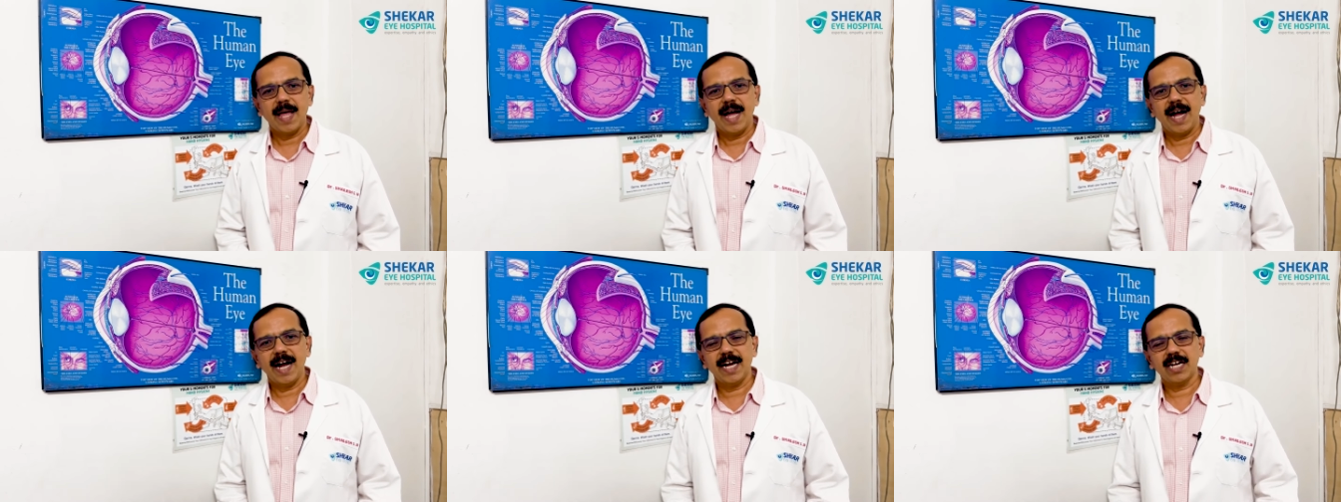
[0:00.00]

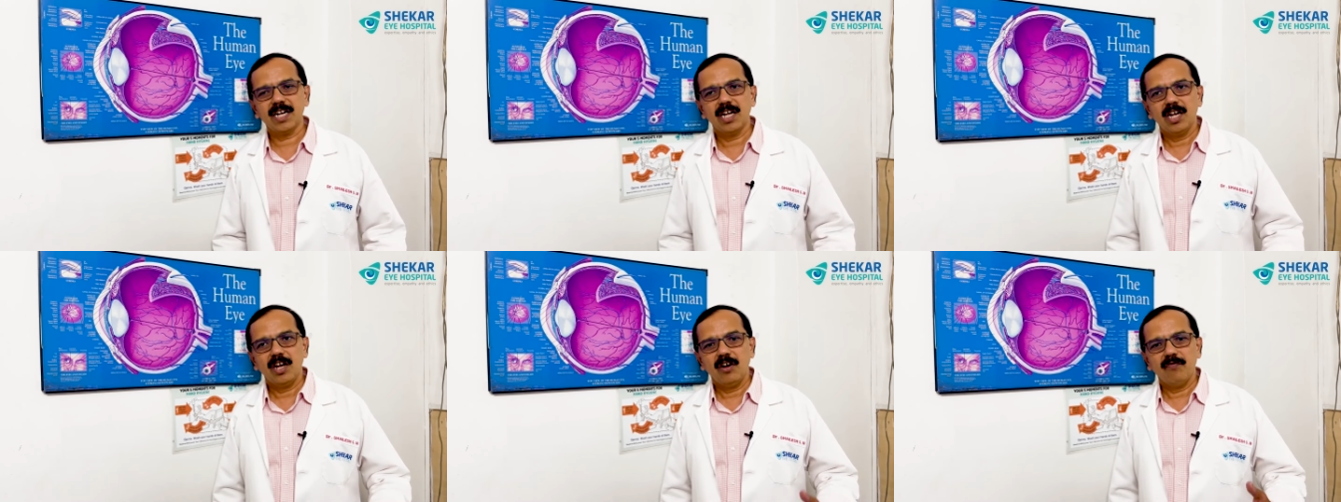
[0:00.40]

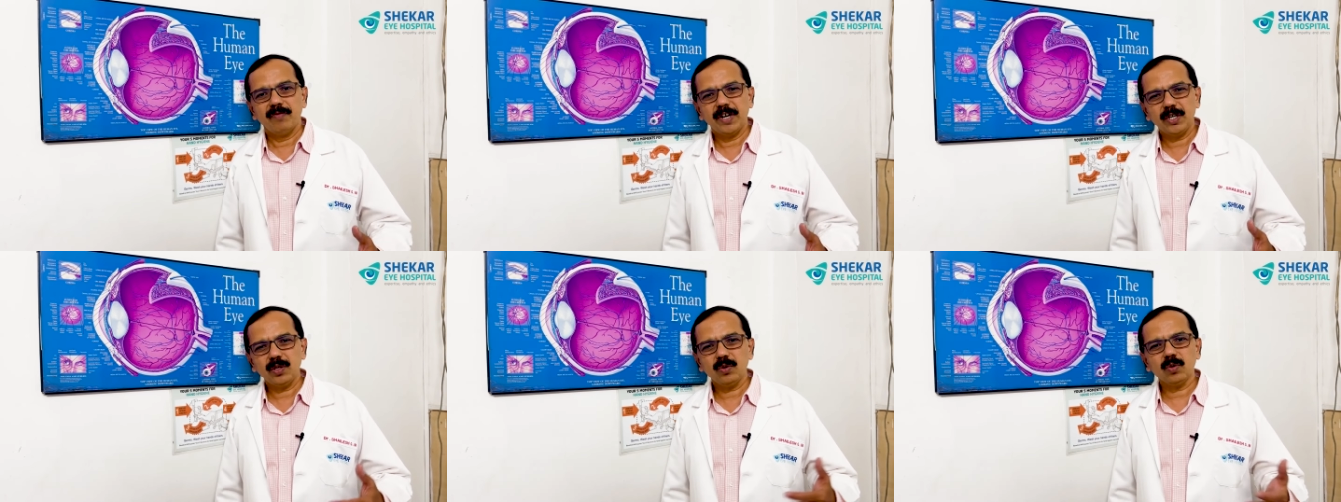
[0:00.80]
And
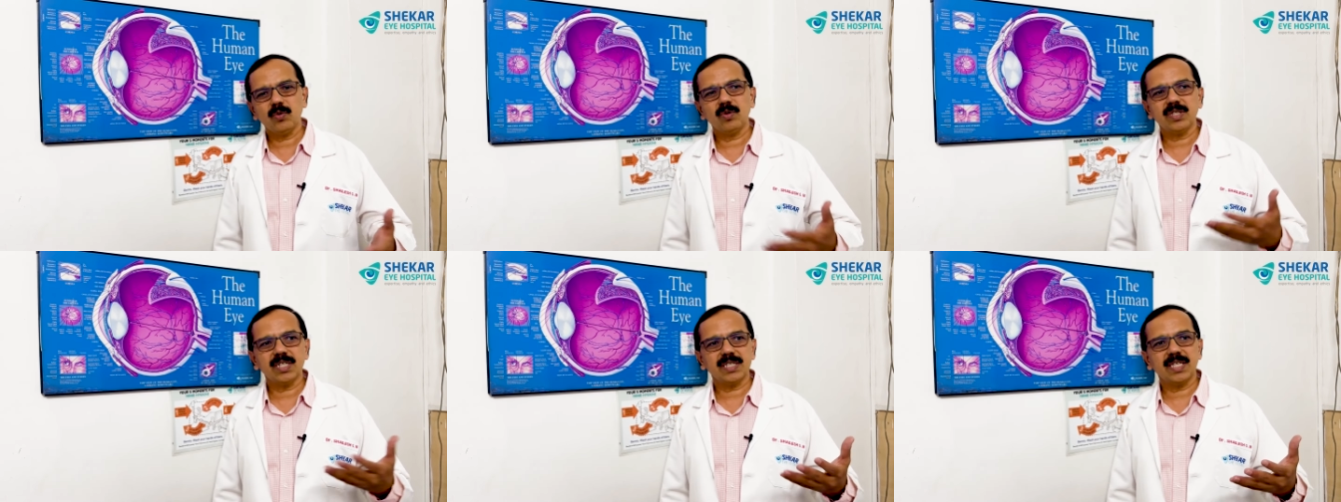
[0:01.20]
when you know
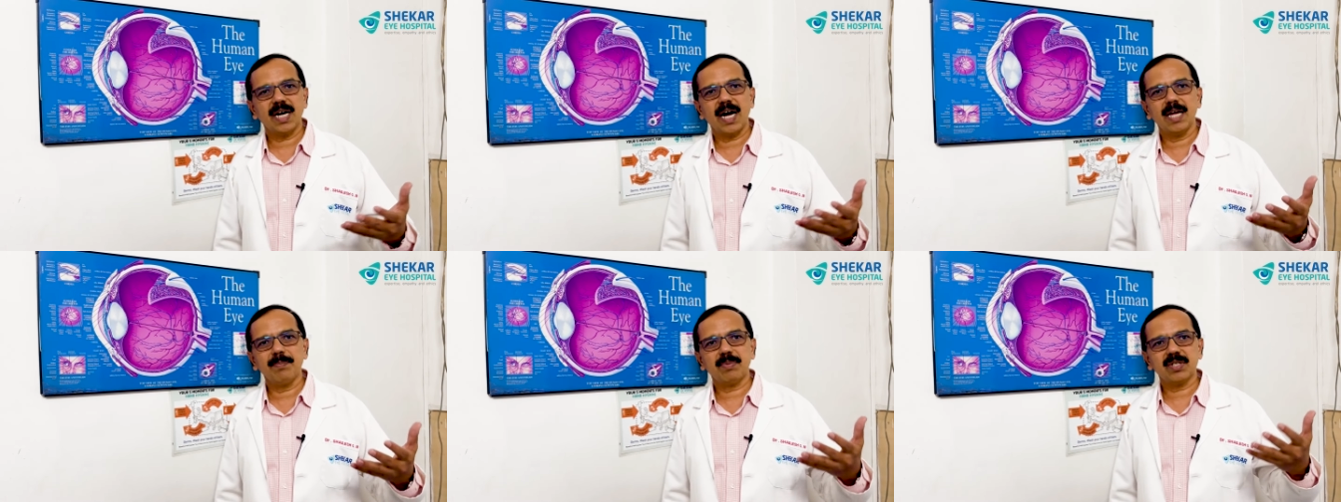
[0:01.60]
that the
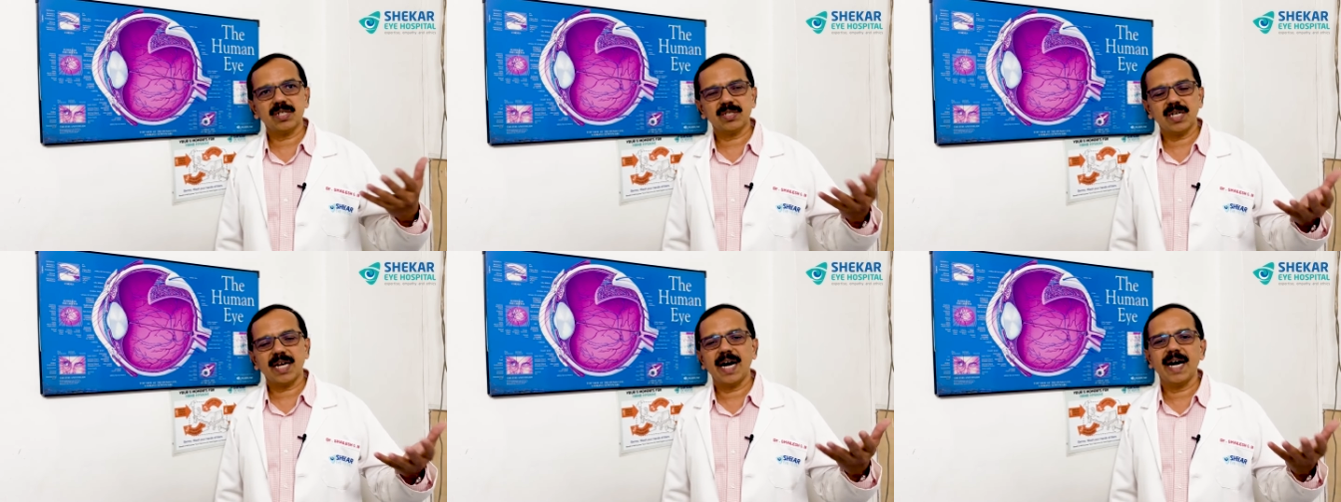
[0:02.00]
eye pressures
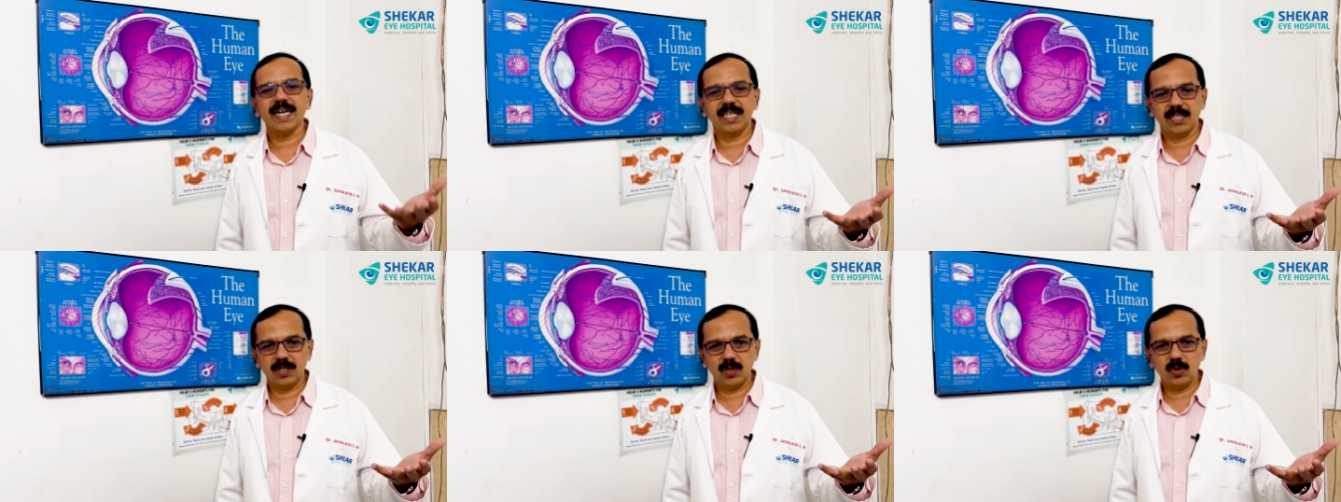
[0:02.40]
are
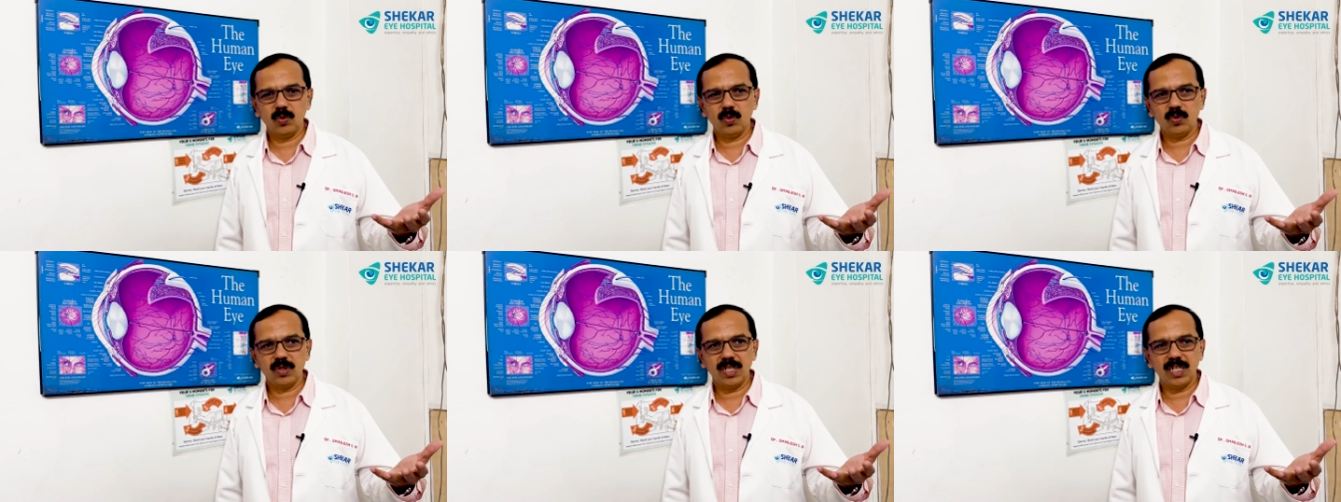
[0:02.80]
high,
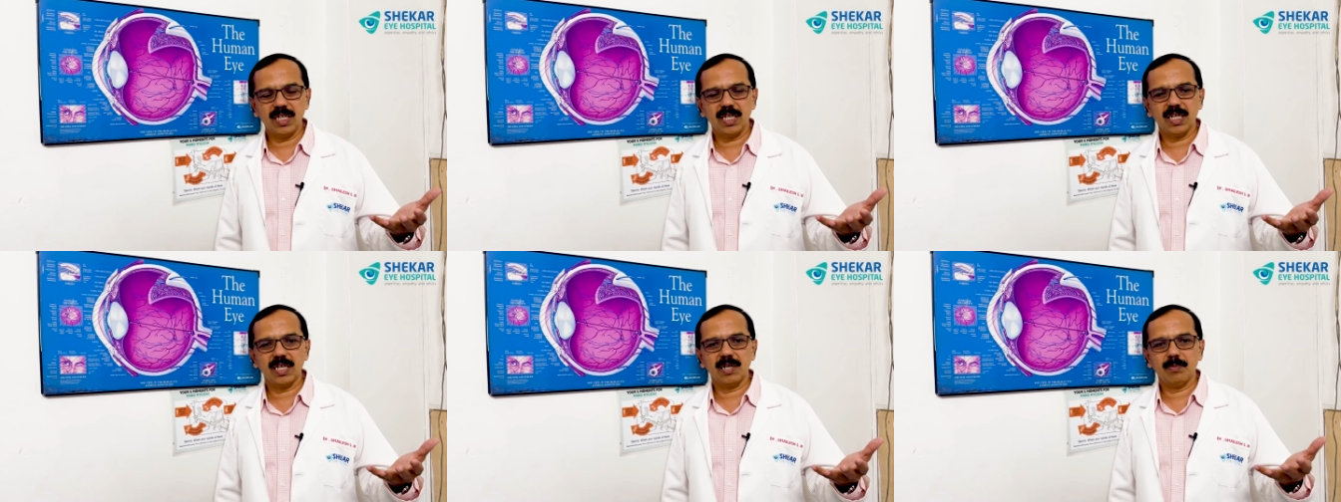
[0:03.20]

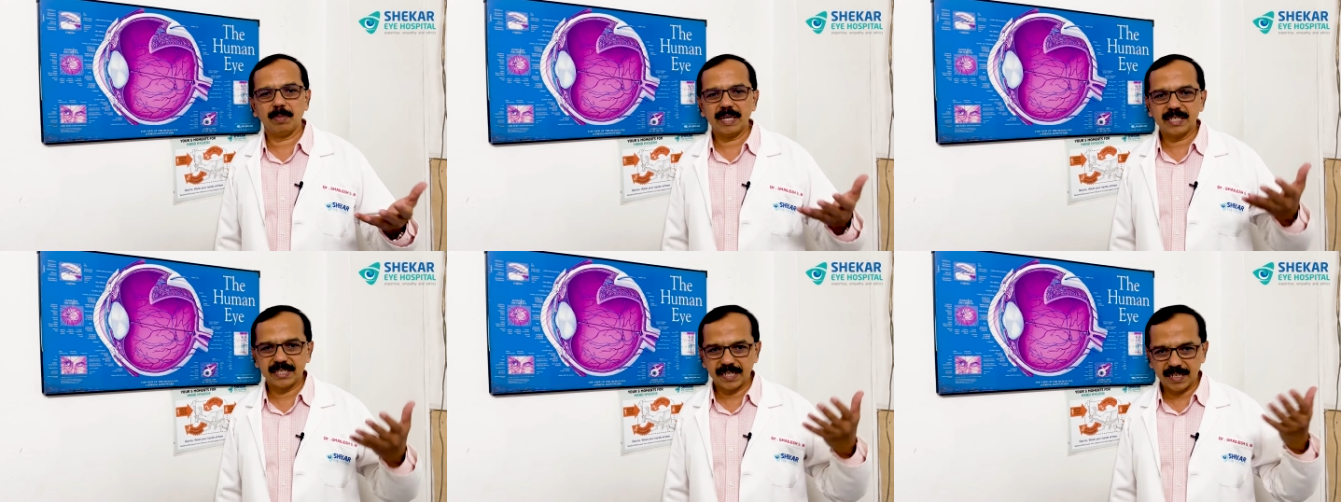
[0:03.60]
usually by
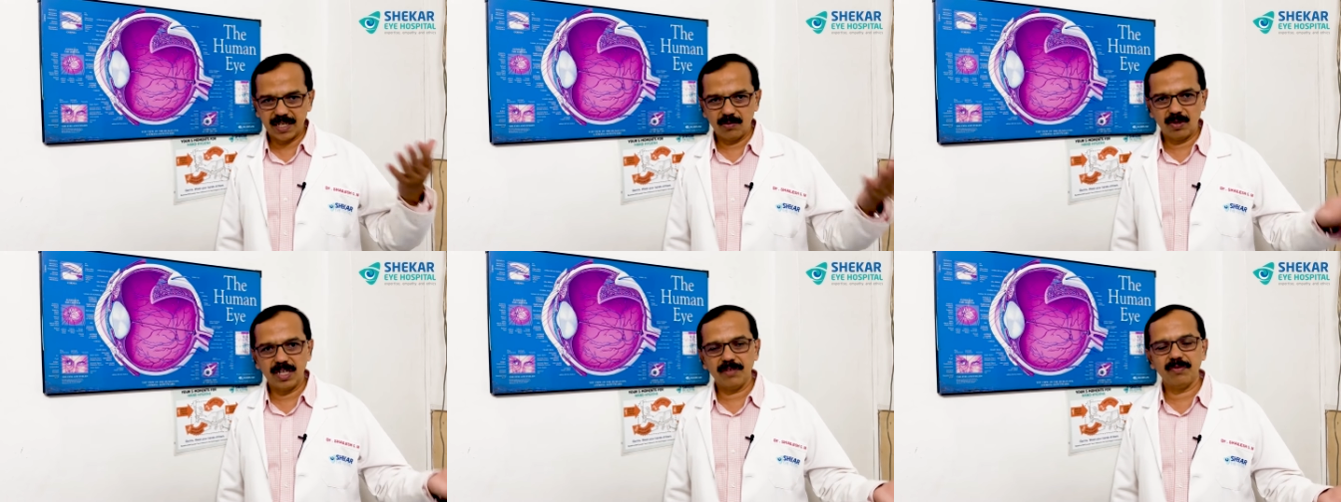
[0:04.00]
checking
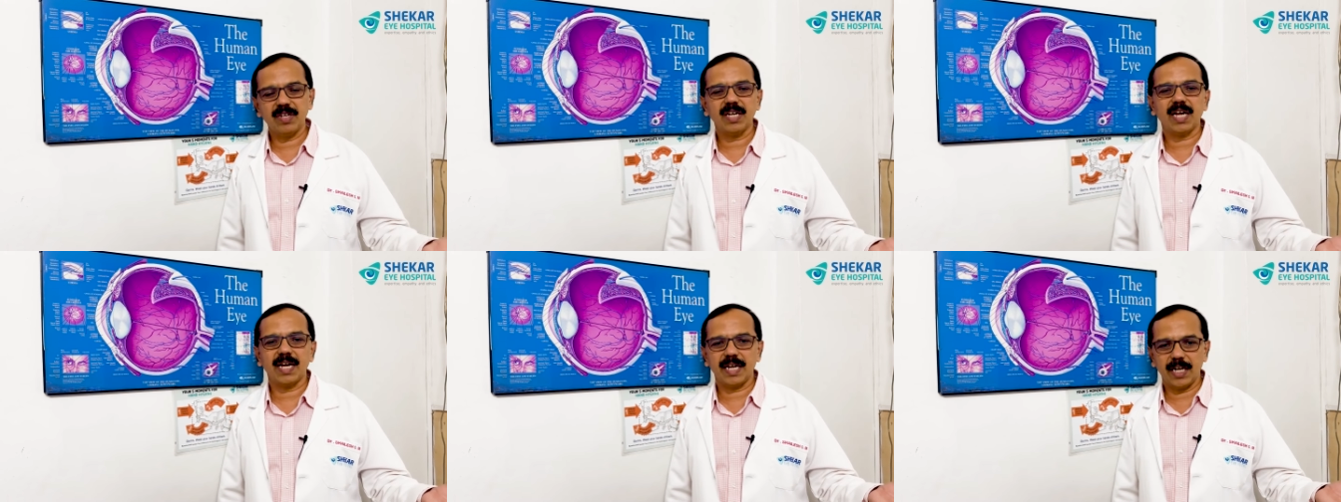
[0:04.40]
only we
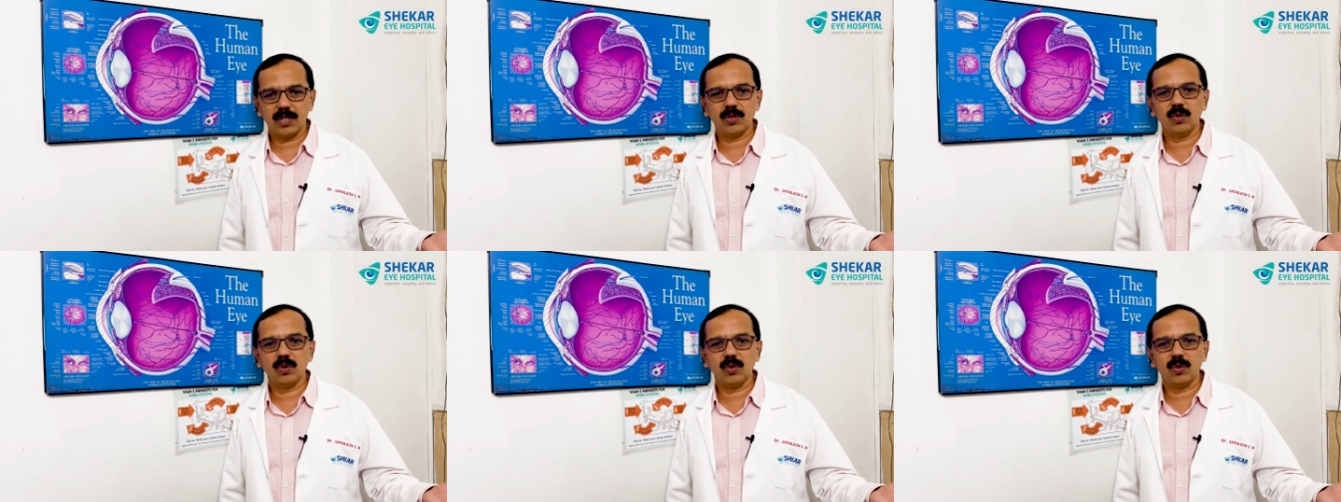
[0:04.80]
can get